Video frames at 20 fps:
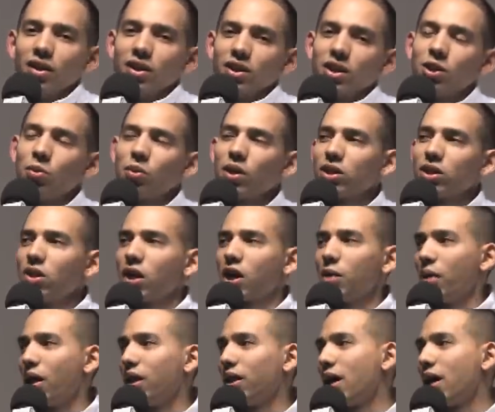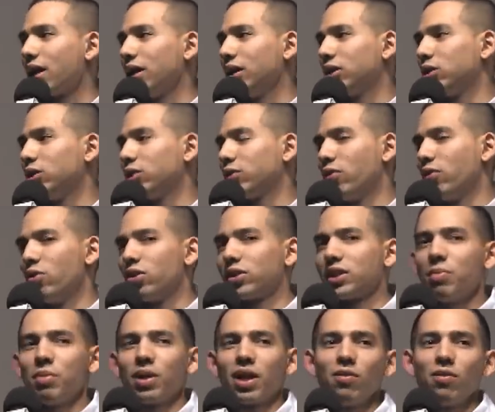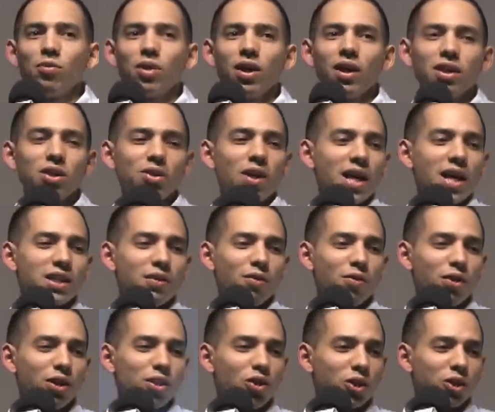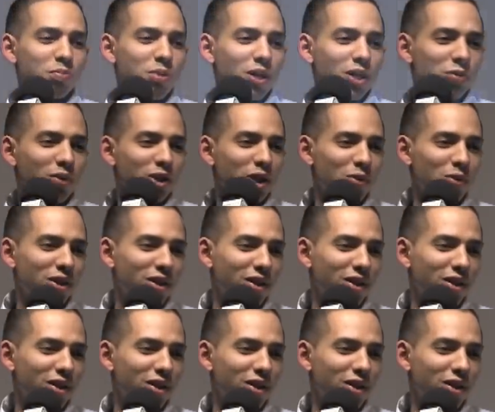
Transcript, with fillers: So we're gonna talk about a lot of issues, folks. I'm gonna give you guys ever read those books when you were